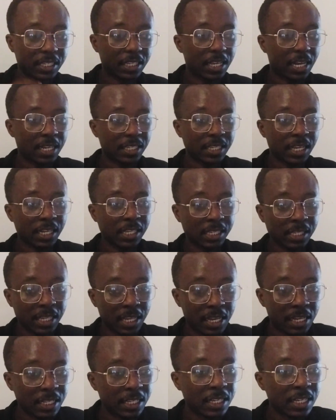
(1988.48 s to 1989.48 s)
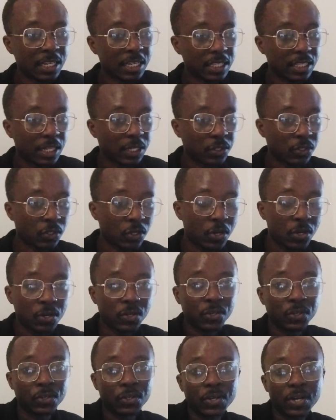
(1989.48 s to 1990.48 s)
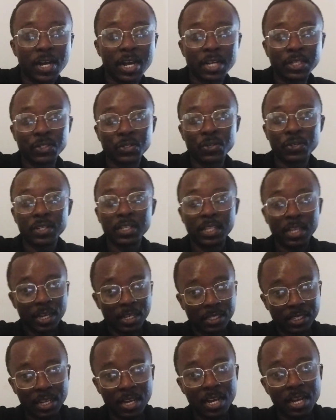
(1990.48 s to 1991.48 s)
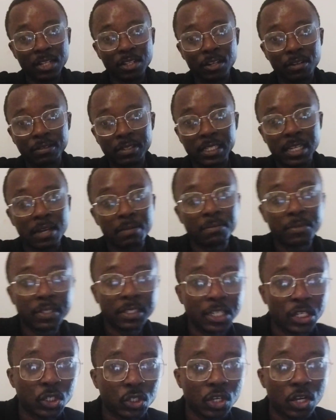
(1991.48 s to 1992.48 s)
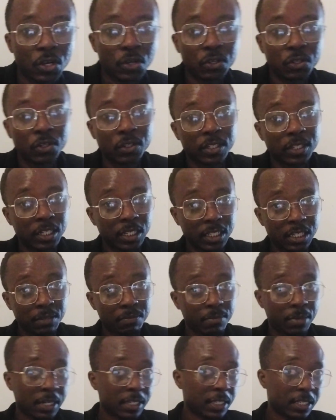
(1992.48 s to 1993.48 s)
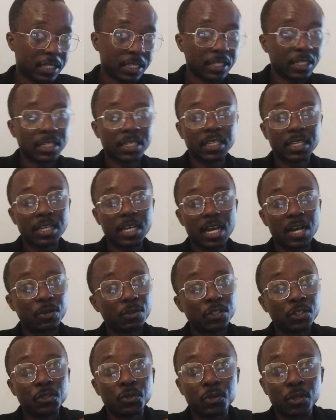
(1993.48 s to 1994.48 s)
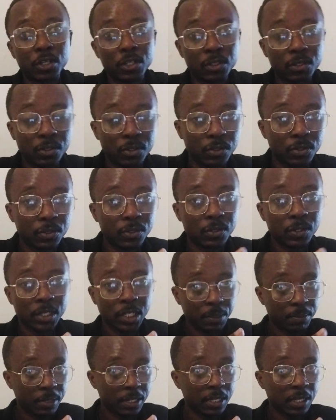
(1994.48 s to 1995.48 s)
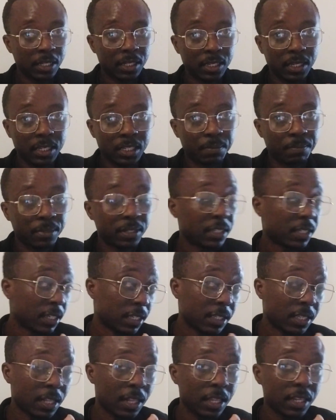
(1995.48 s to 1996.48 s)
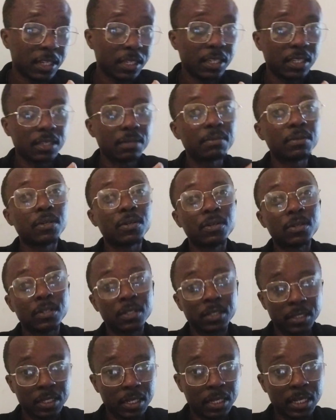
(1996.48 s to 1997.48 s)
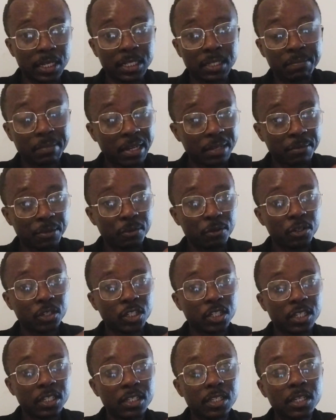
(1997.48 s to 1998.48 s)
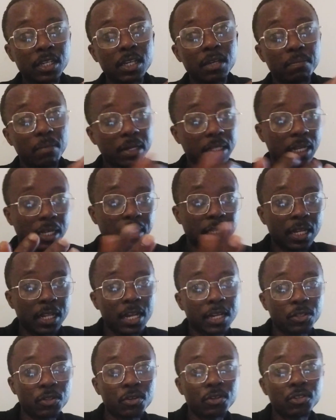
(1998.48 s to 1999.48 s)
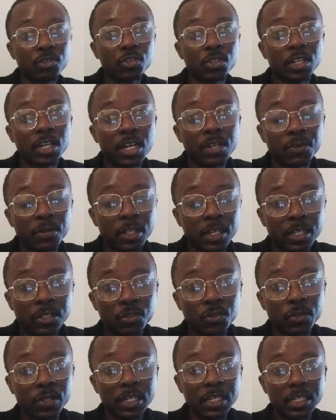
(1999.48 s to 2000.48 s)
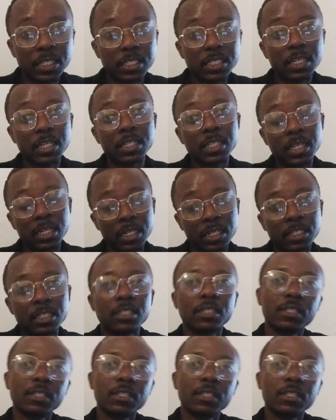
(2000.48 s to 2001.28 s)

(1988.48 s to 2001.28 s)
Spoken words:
as I said, the song has got that kind of some sexual connotation, but I wasn't going to explain it explicitly because kids might be watching. But as an adult, you can relate to it and then